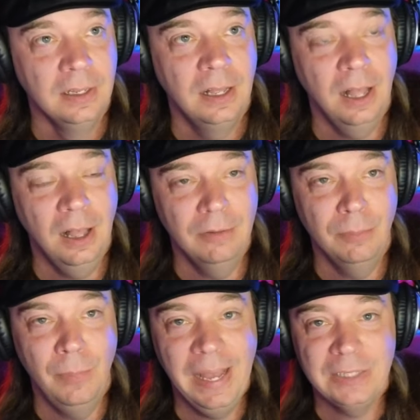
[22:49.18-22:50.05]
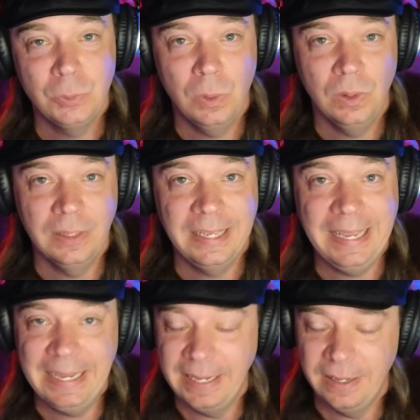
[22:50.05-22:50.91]
of Maxwell
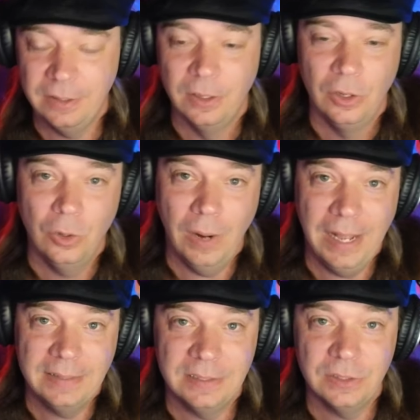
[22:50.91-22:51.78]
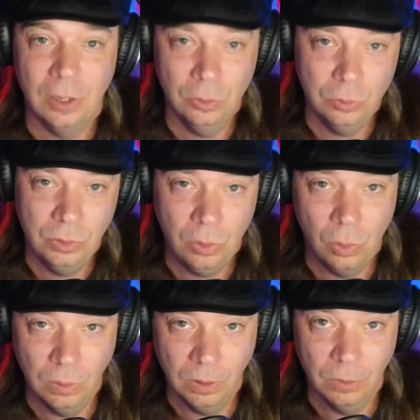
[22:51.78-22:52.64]
King, who has his own
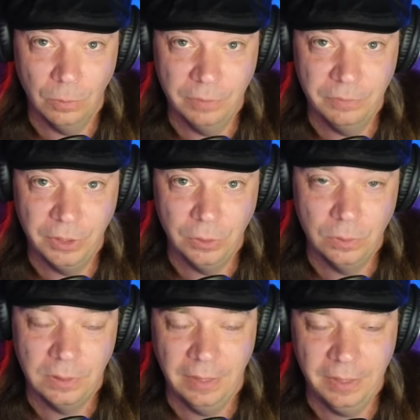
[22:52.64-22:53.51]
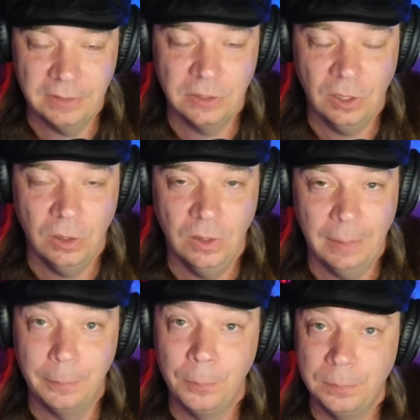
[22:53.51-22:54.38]
horror review. I think it's called,
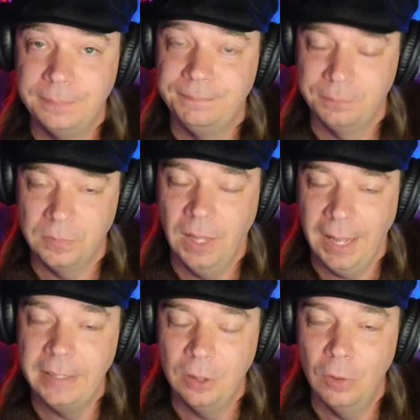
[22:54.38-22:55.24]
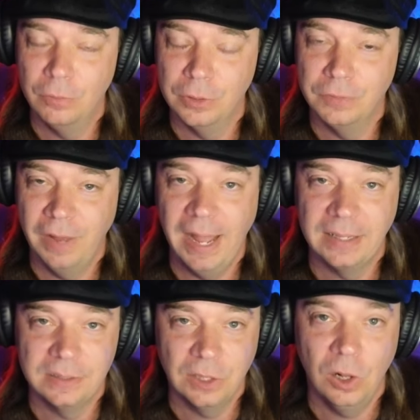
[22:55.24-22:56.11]
I know for a
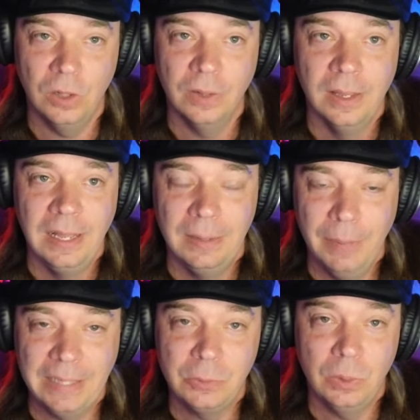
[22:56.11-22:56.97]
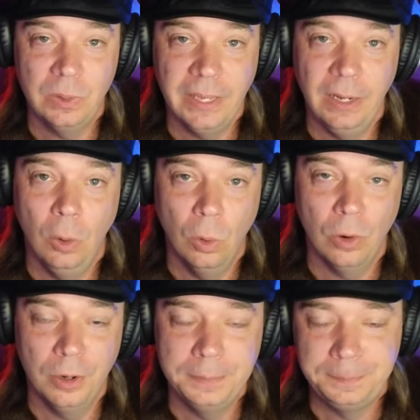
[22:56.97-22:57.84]
fact, it's called Maxwell King
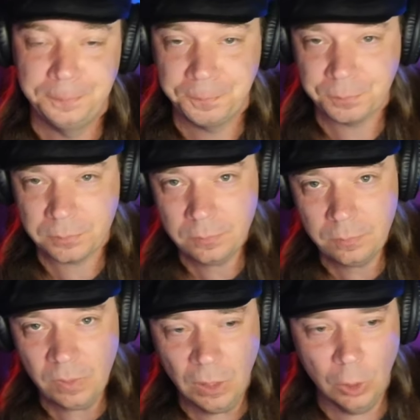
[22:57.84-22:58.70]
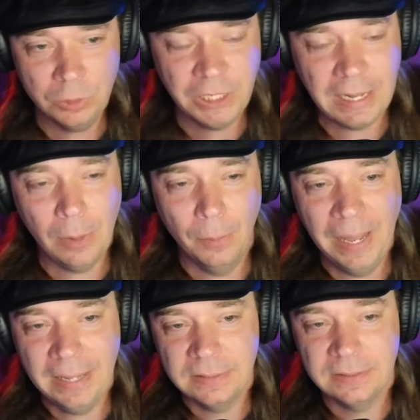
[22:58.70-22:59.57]
Horror. Go check out
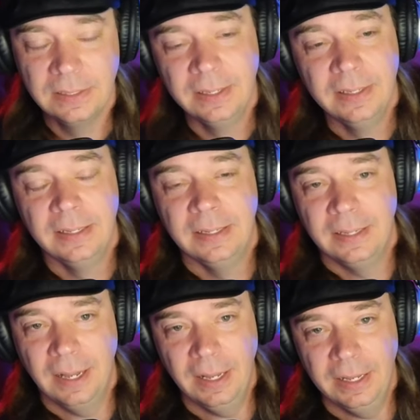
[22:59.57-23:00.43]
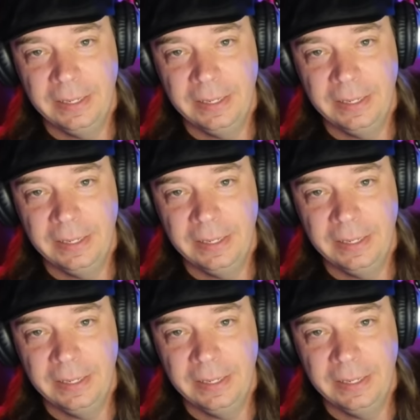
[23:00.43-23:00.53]
Max. He